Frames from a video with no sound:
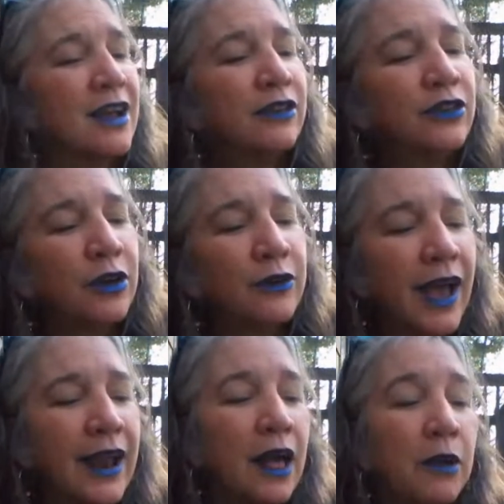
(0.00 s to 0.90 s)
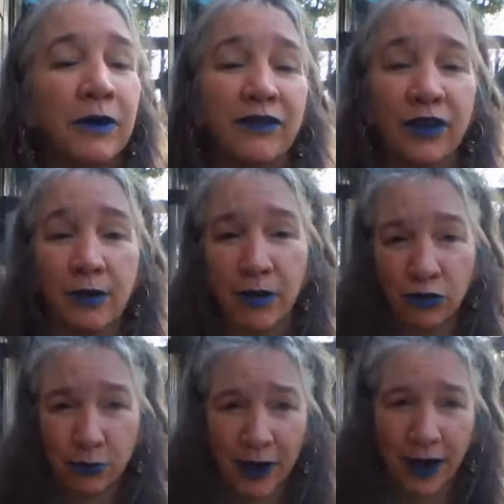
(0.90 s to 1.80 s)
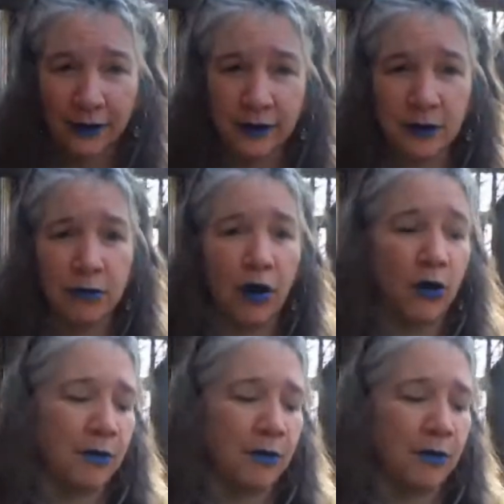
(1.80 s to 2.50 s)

So that helped me very much with my axiom poem,